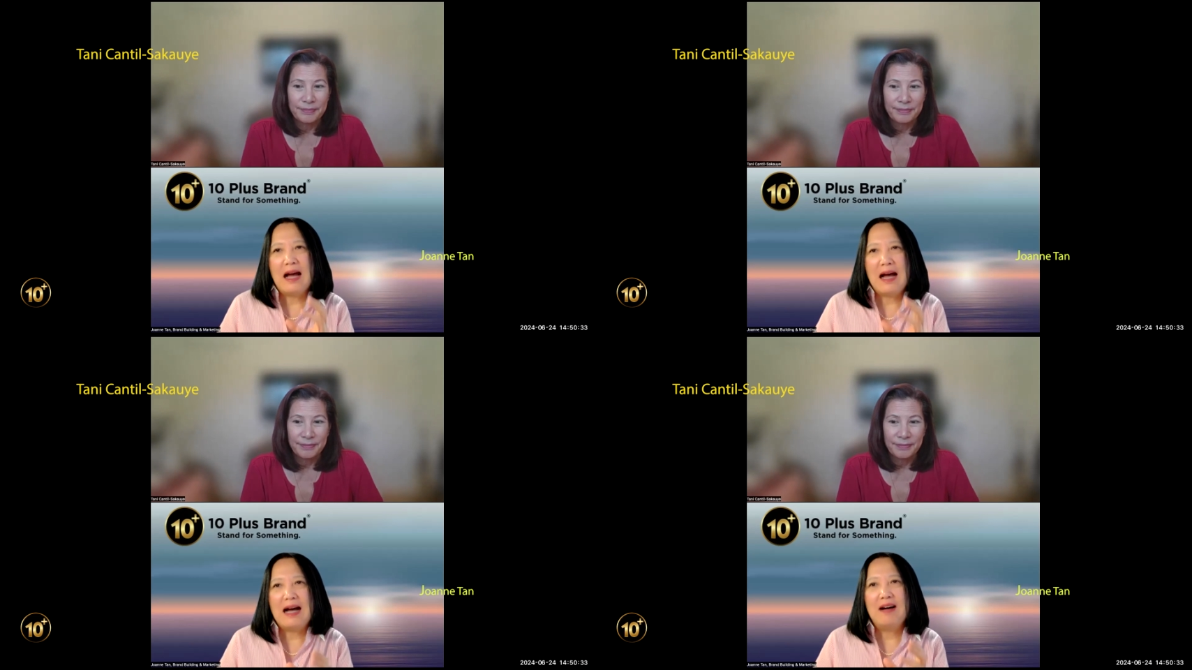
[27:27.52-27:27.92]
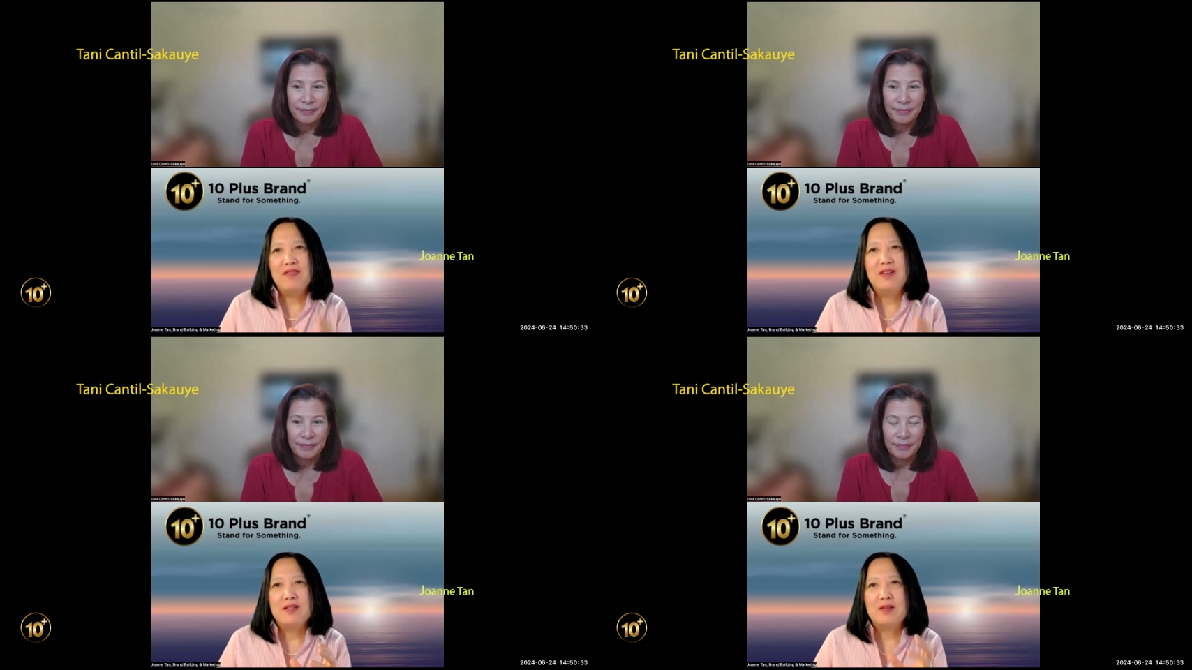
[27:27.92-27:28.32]
Speaker 1: have
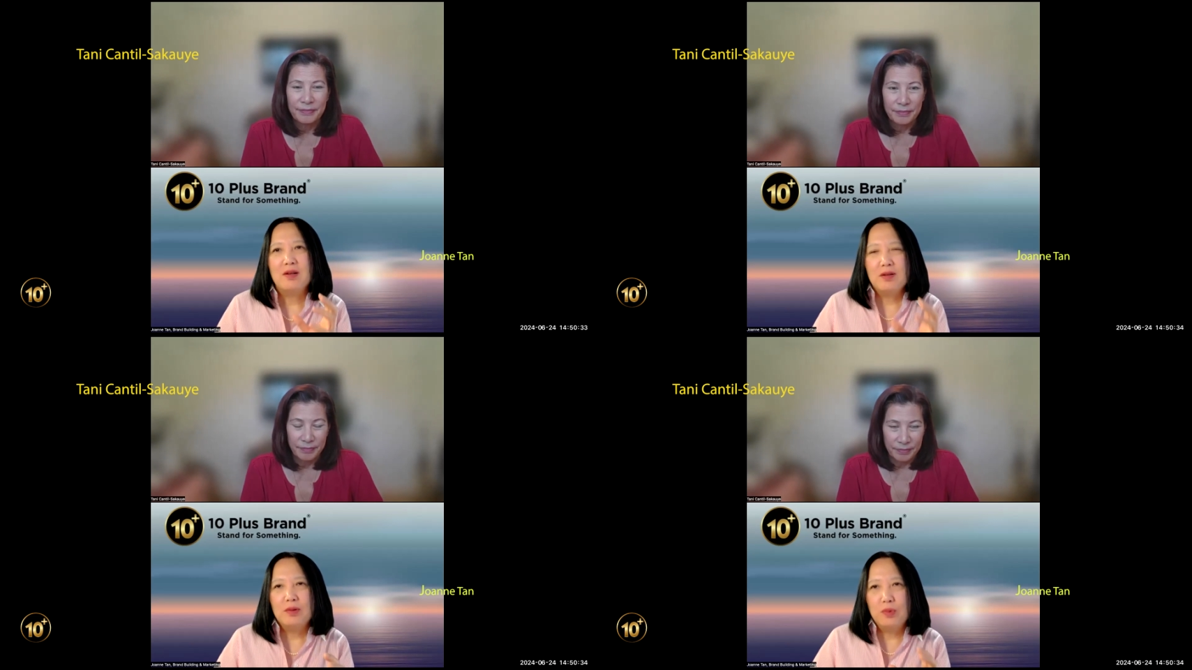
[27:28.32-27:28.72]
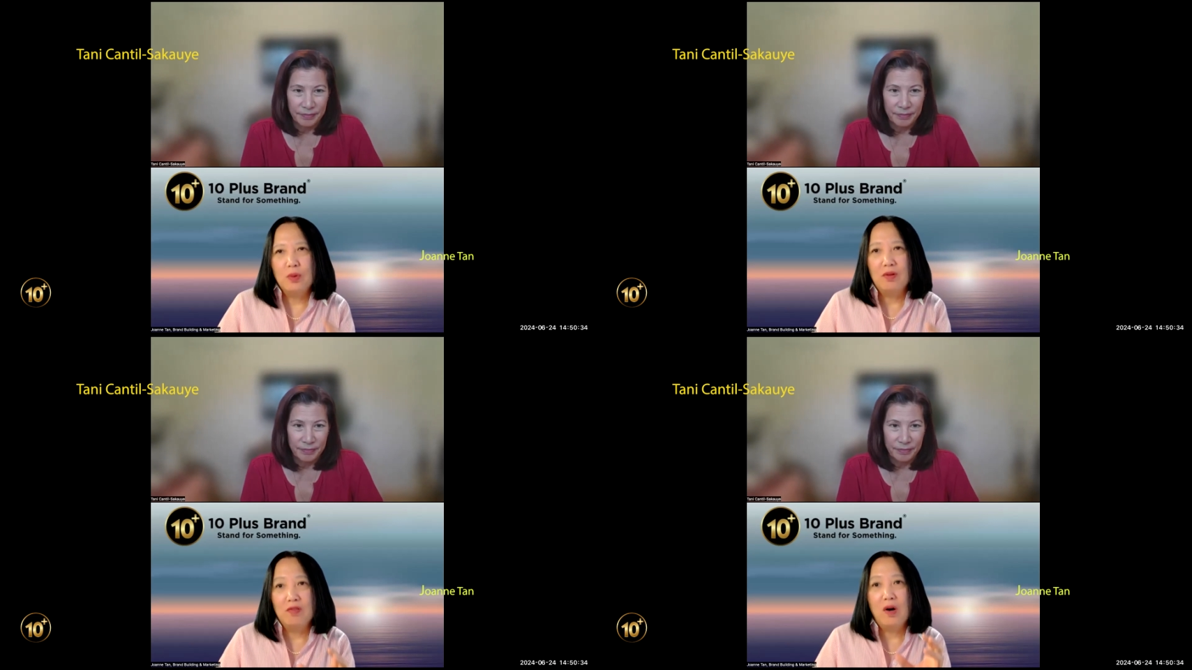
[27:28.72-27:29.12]
this
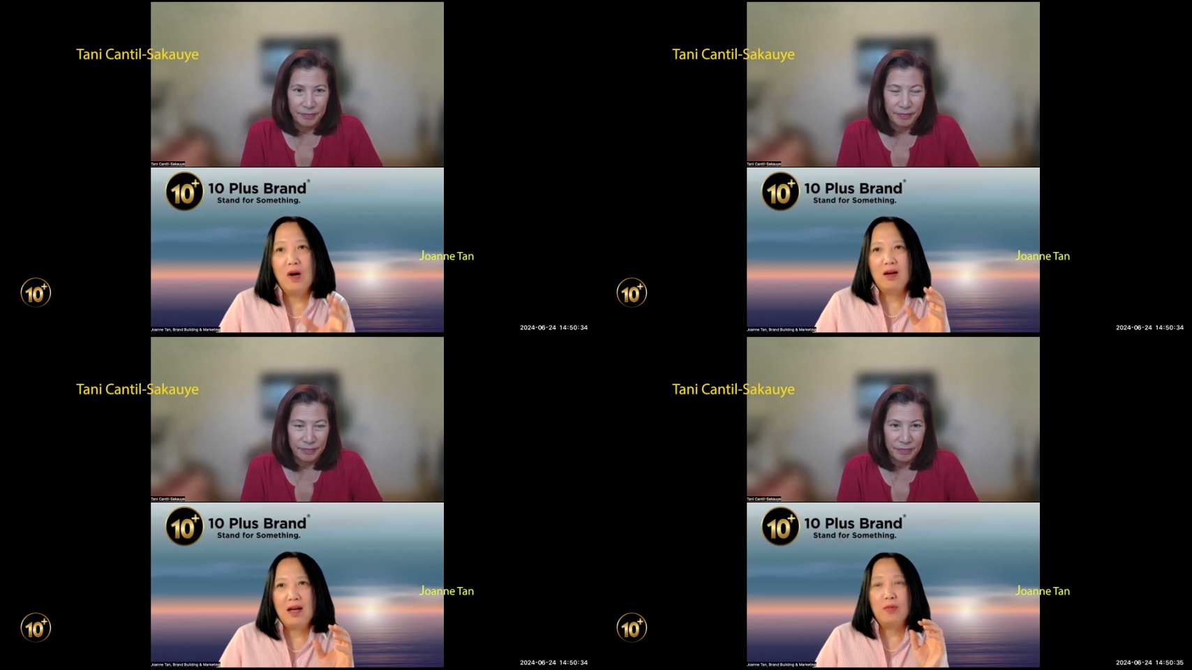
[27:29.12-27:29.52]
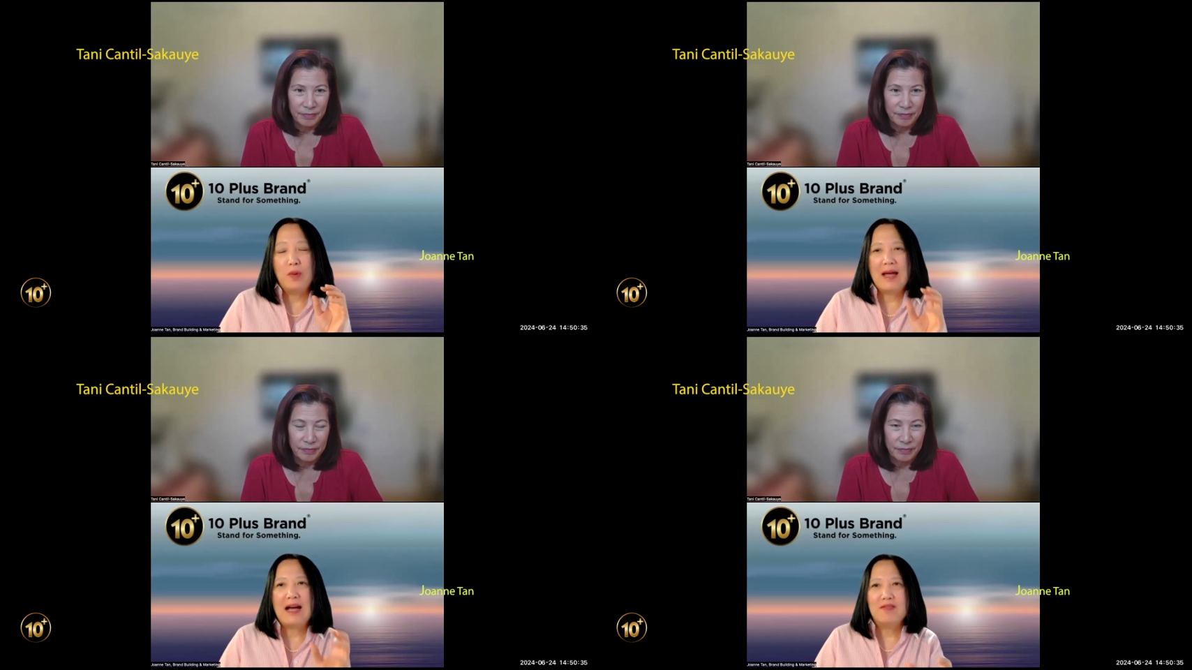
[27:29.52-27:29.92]
rule of law and
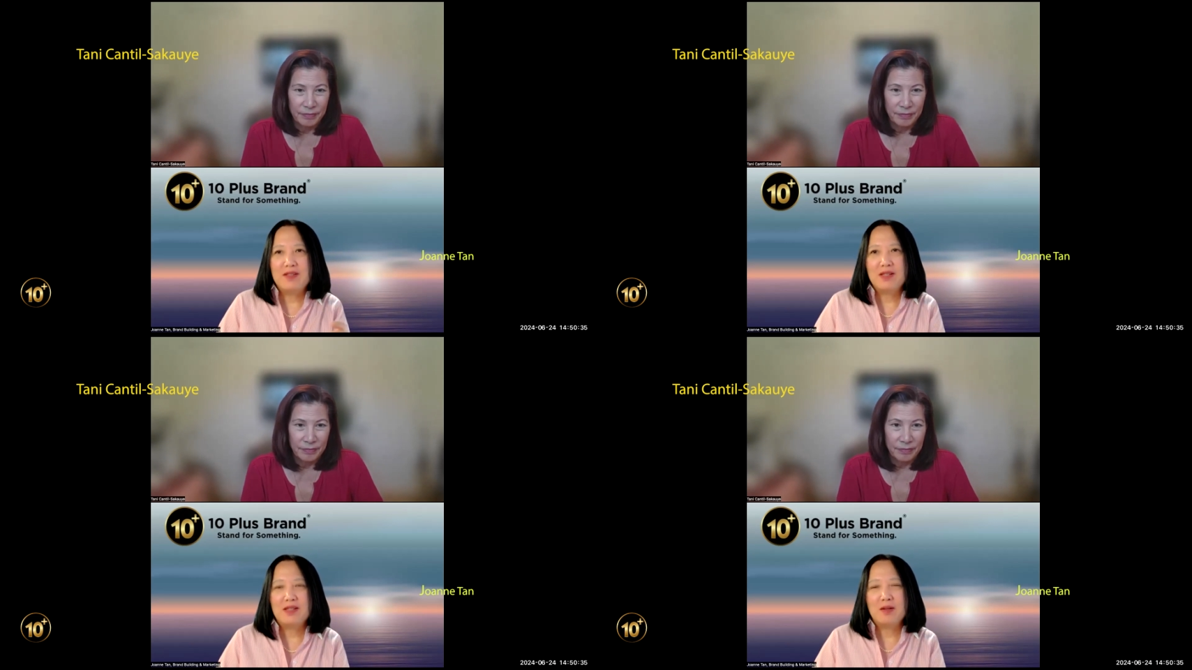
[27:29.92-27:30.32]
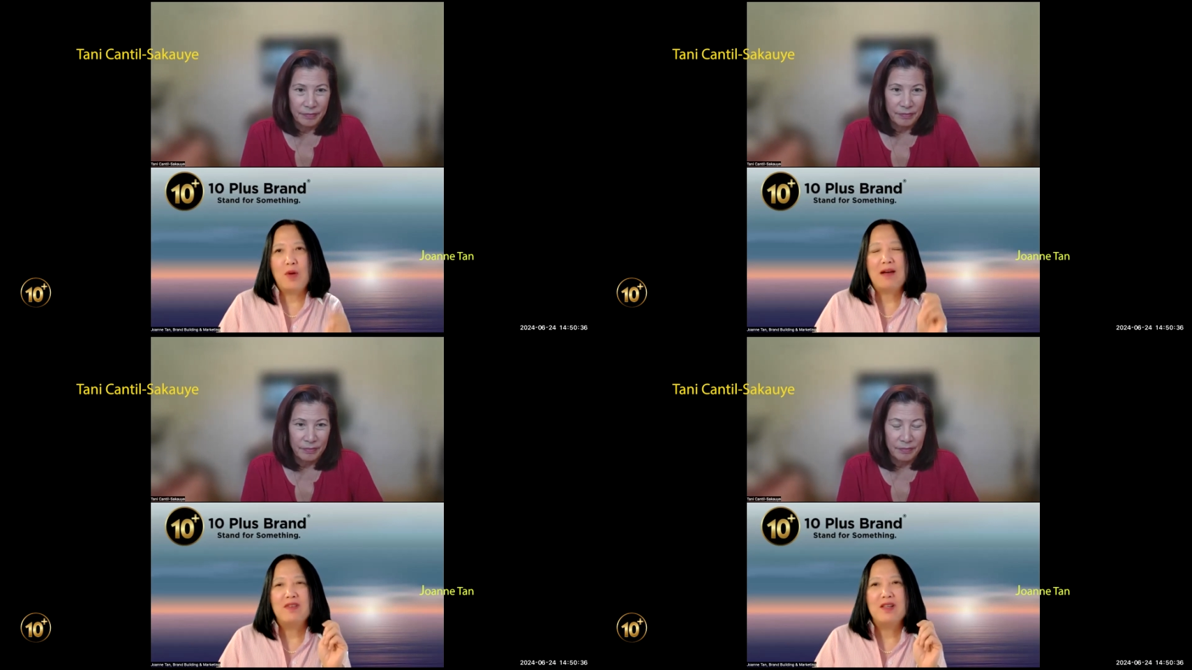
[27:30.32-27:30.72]
we have the system,
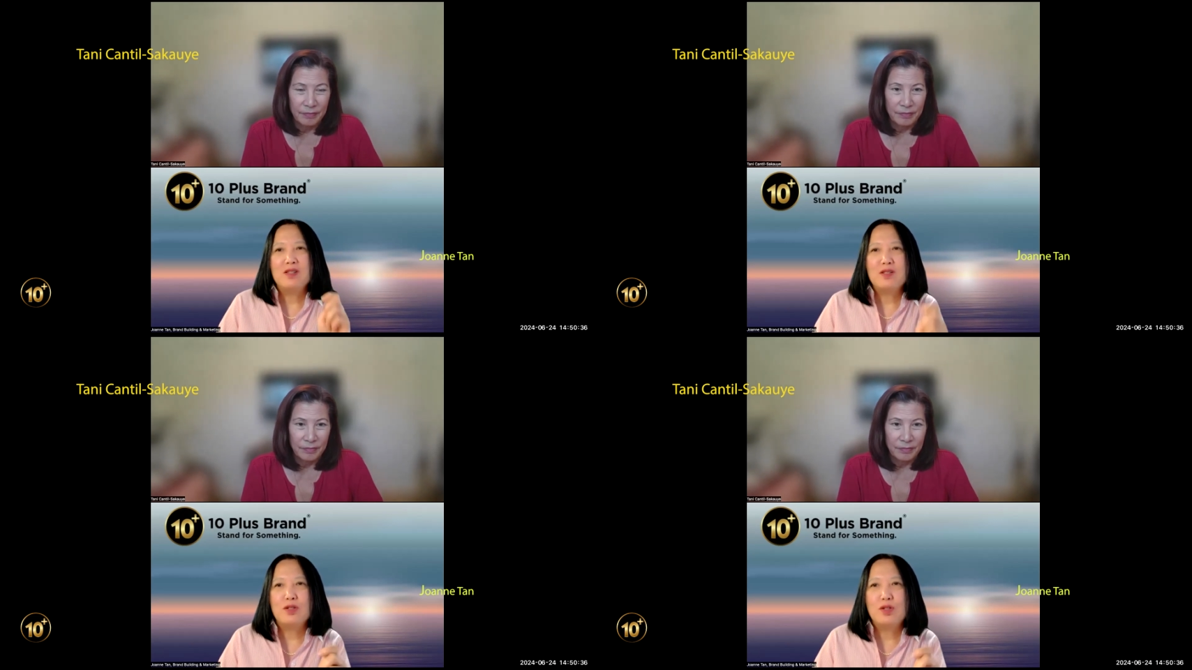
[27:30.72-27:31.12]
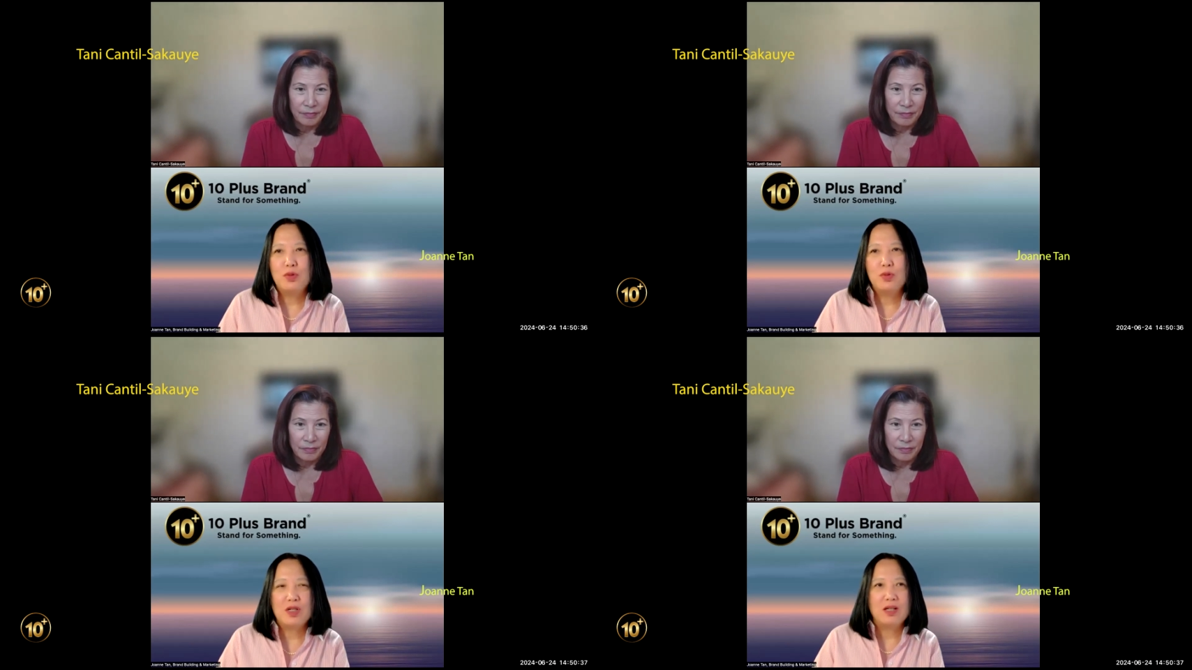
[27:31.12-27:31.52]
we have the
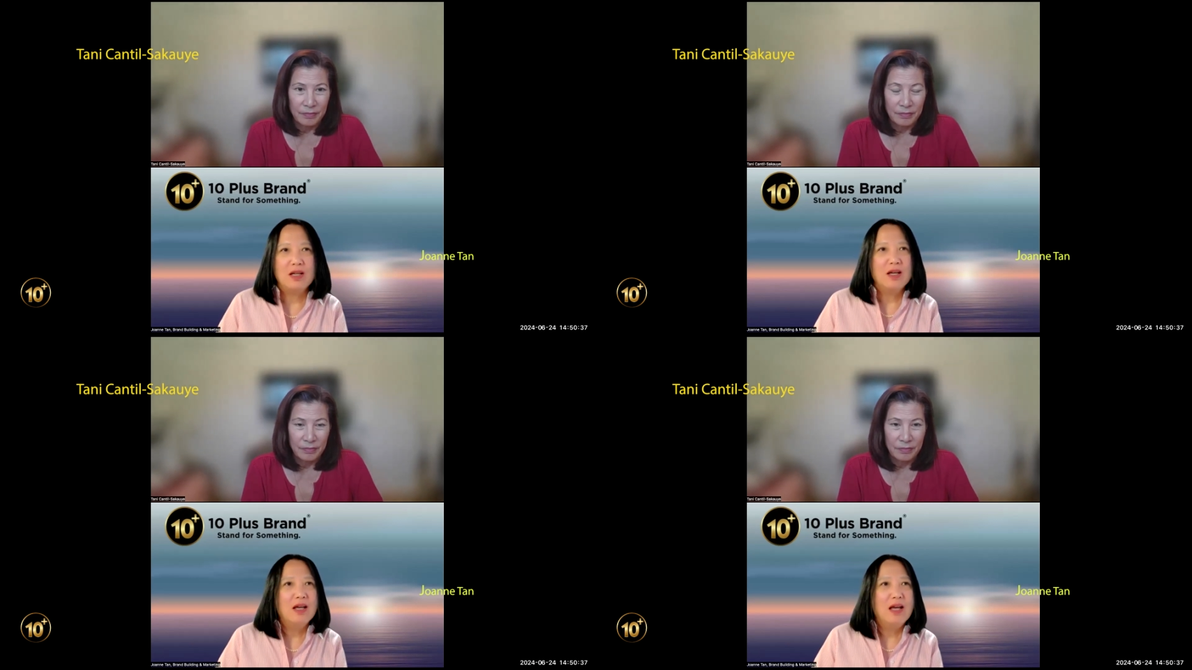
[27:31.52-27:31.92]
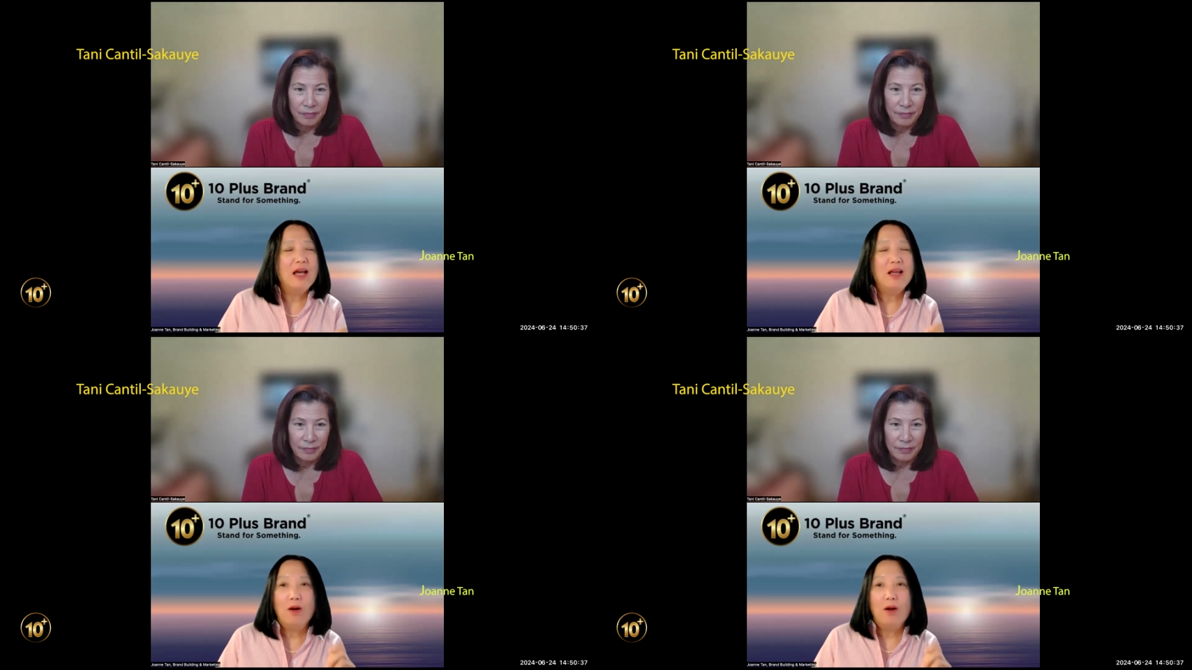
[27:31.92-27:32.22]
institution, and